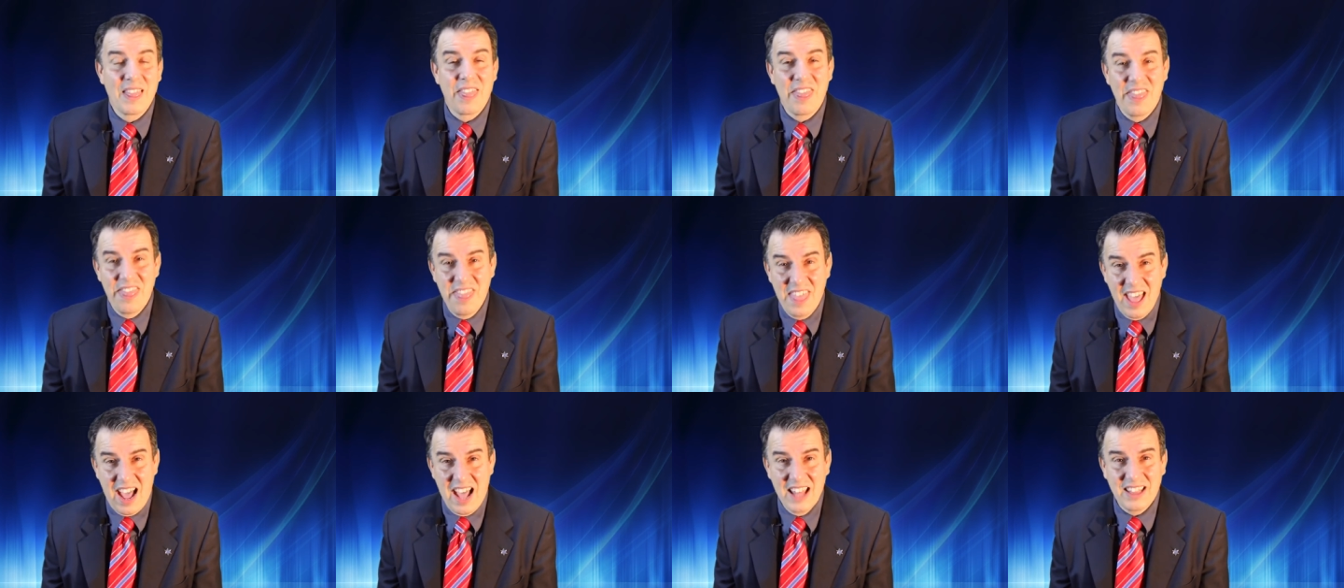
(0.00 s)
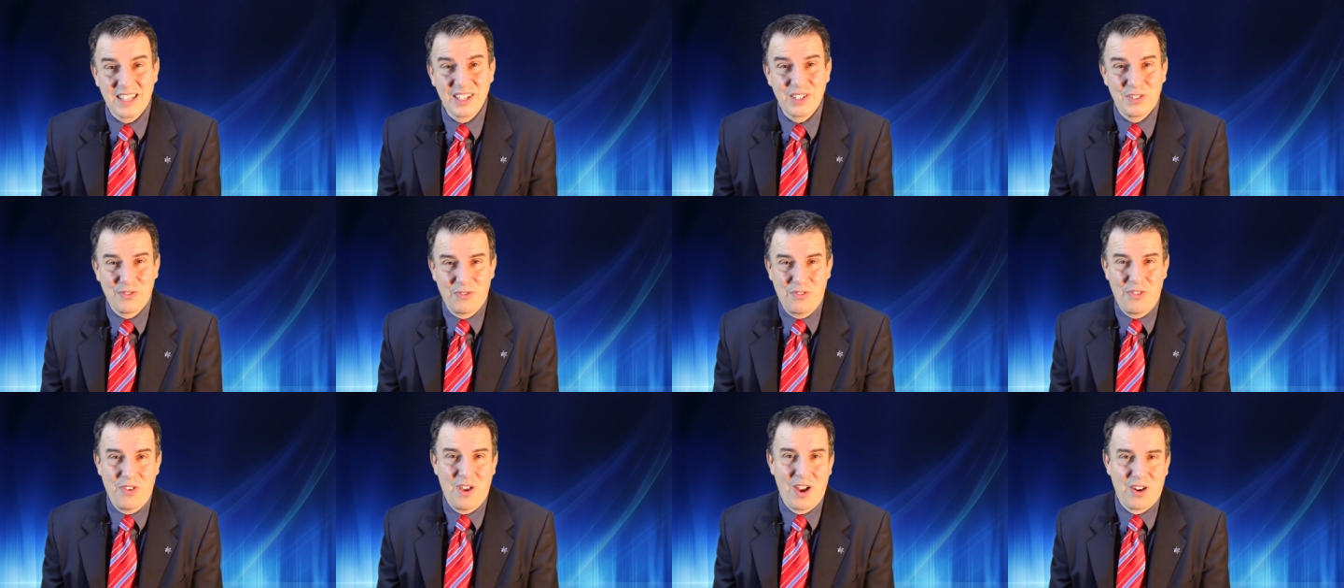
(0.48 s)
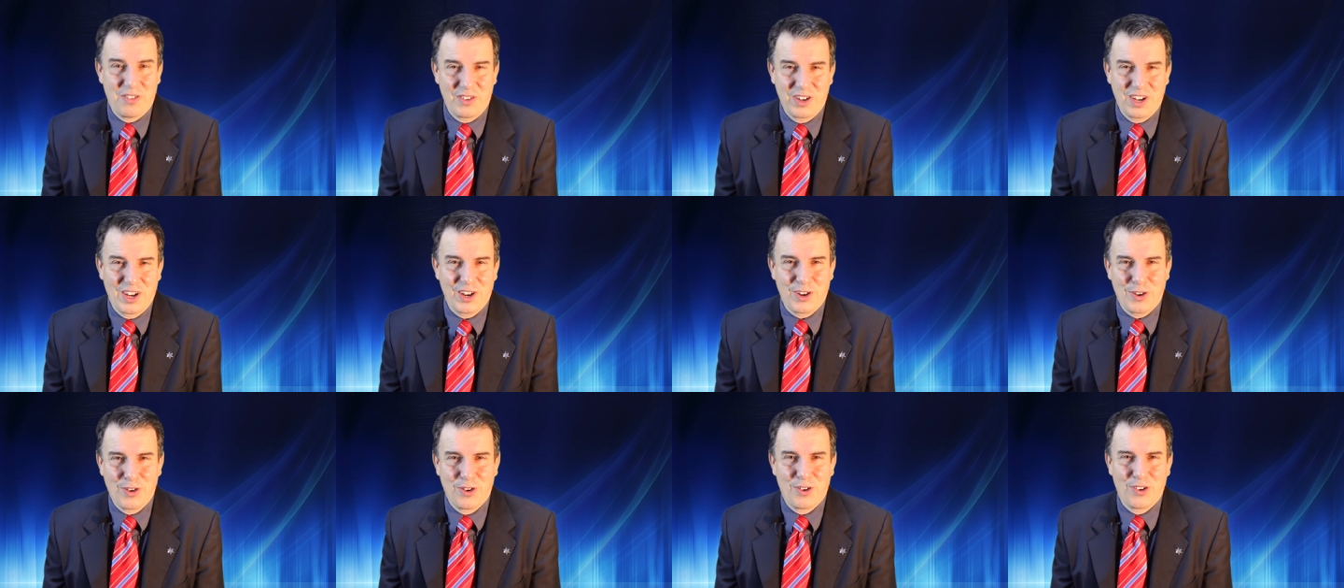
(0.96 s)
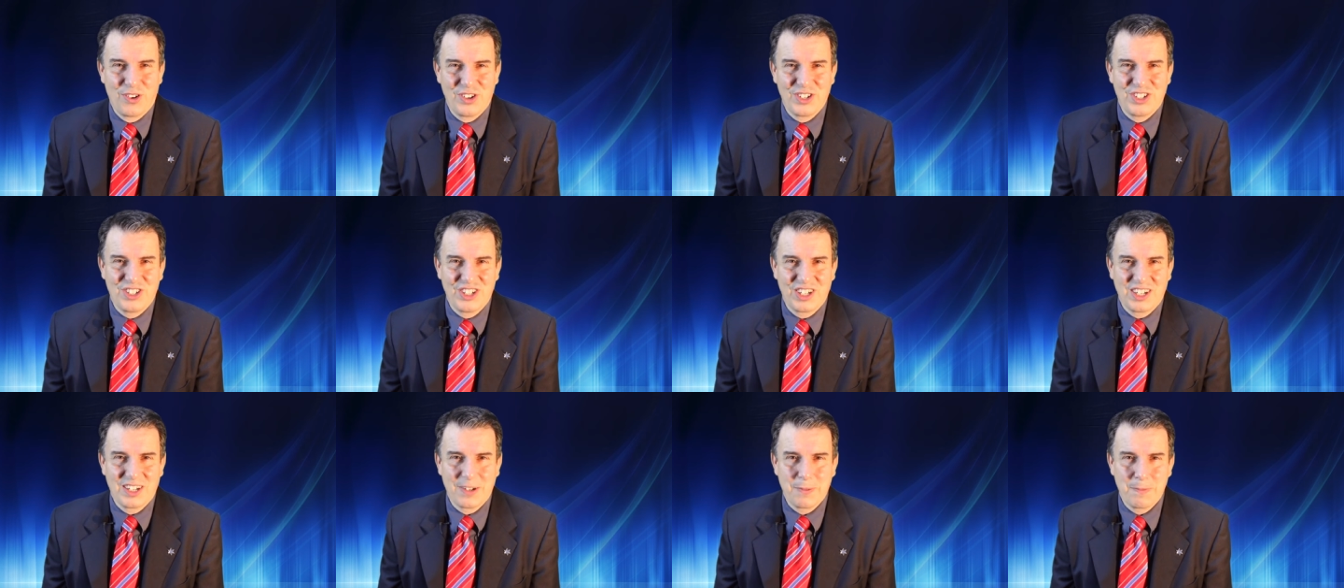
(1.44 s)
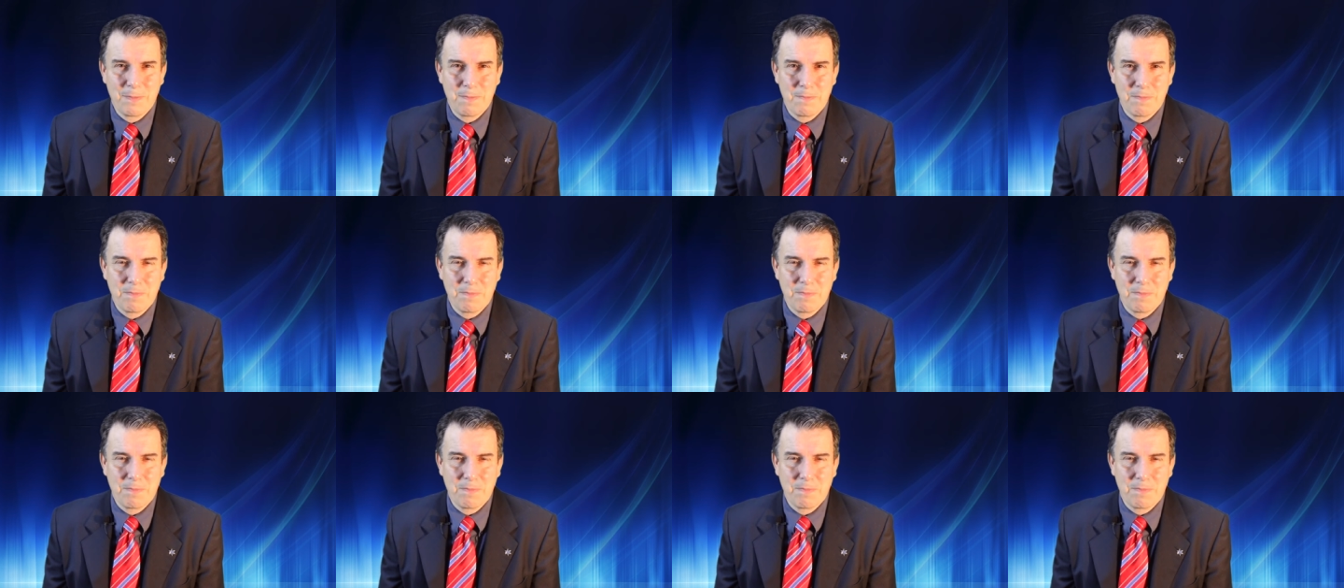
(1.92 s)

That is very encouraging.